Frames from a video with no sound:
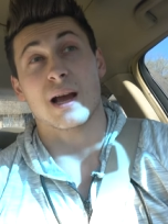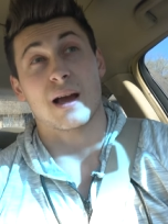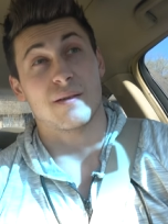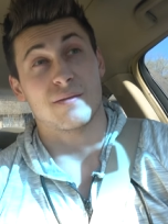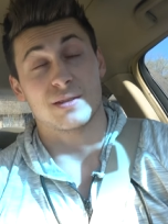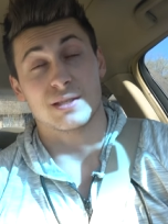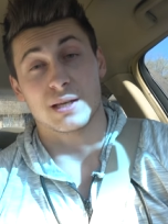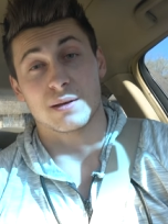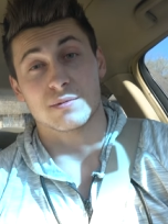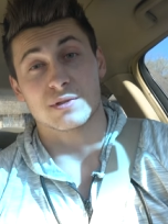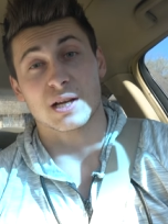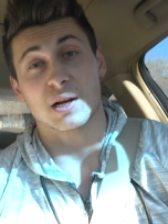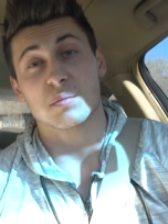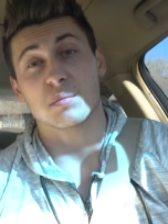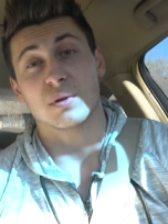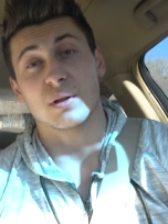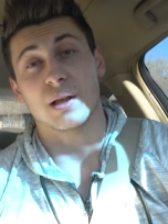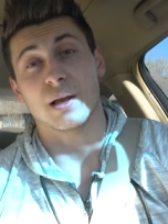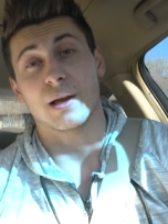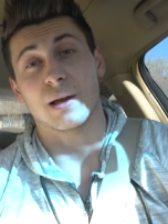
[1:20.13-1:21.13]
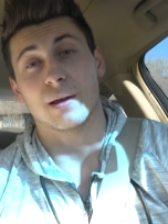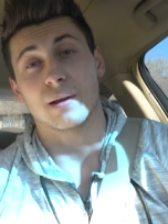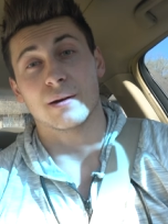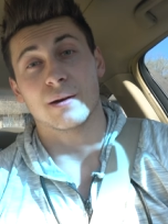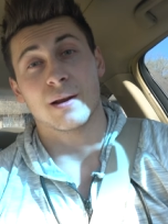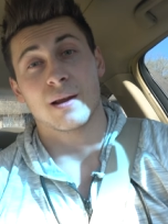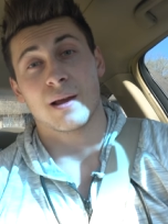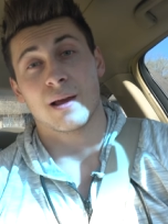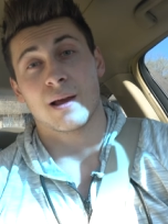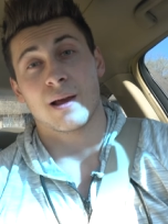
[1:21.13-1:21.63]
I have the same exact plan
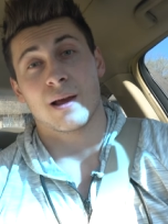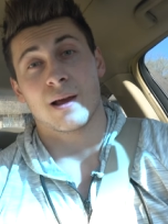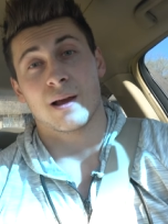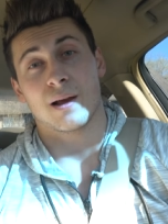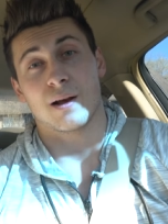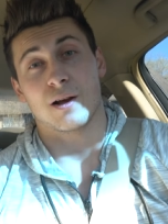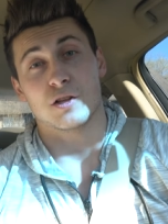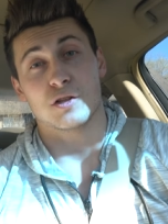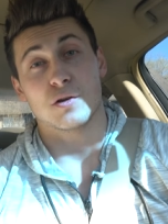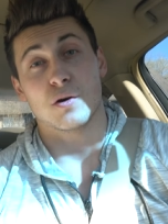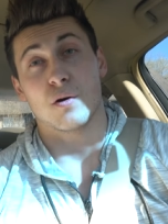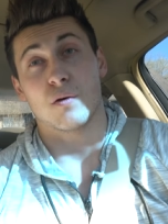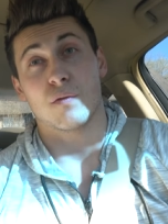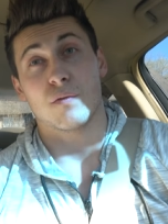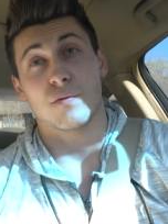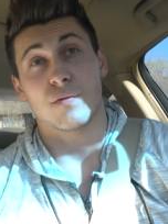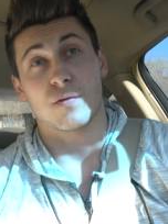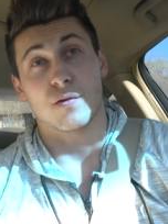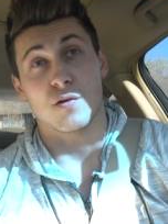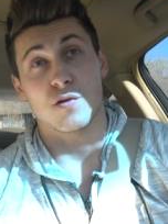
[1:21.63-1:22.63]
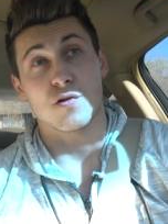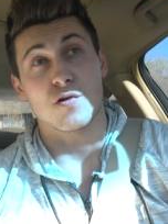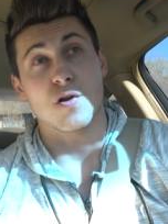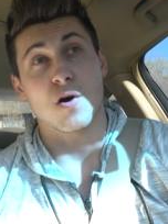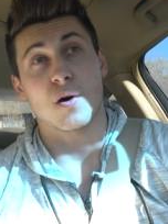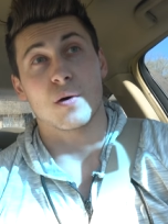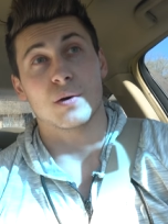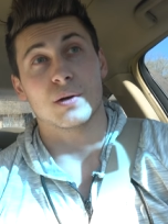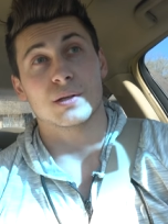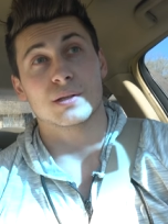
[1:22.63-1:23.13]
until further
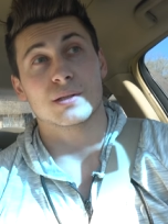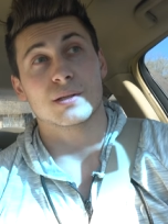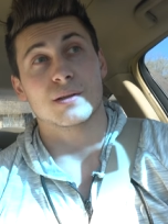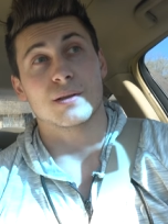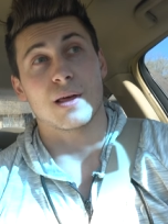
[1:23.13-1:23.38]
notice